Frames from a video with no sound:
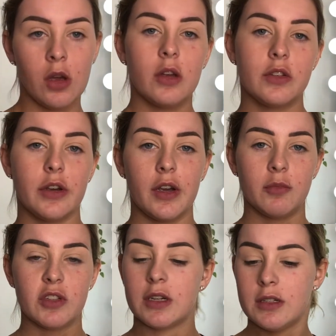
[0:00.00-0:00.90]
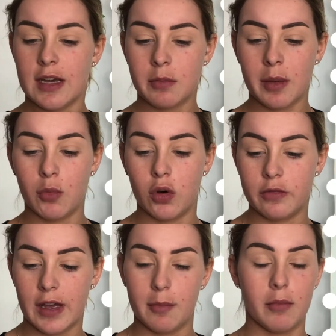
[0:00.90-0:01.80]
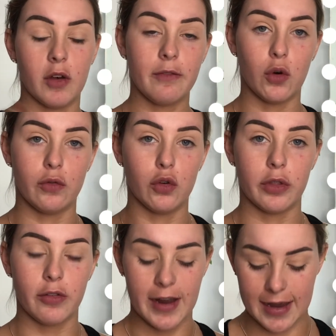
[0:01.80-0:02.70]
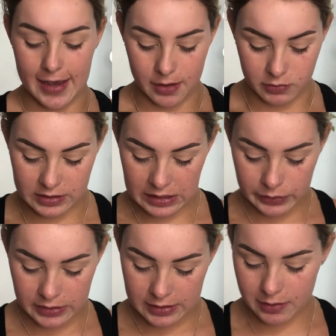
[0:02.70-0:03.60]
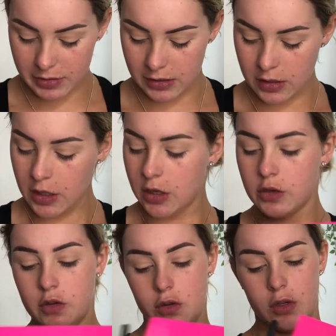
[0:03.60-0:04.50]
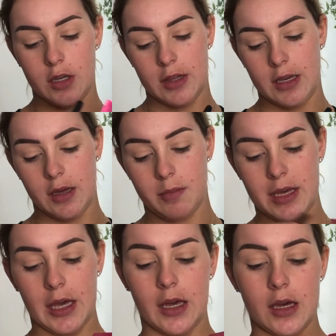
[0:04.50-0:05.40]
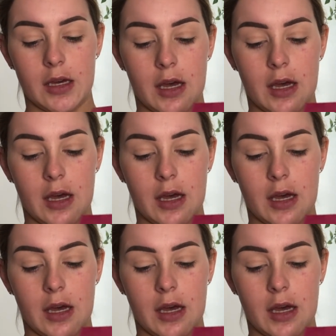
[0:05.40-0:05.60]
So I'm just going to take my Morphe M443 and I'm just going to dip into the pink